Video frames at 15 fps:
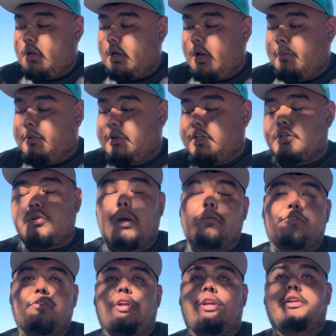I'm gonna describe the
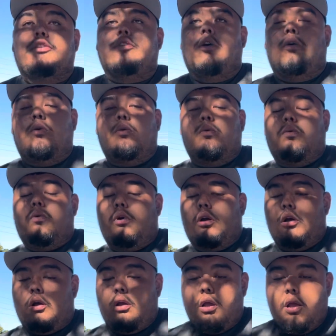drink. So
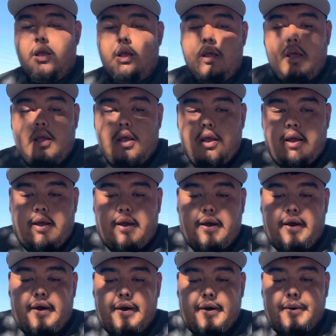
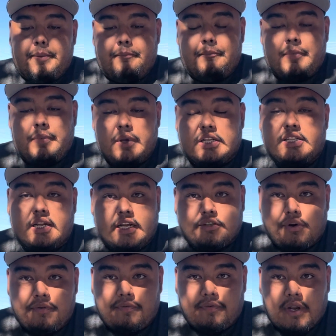um, it's an ice
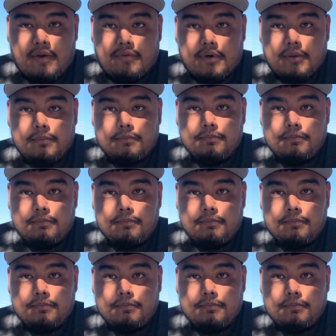cream flavor.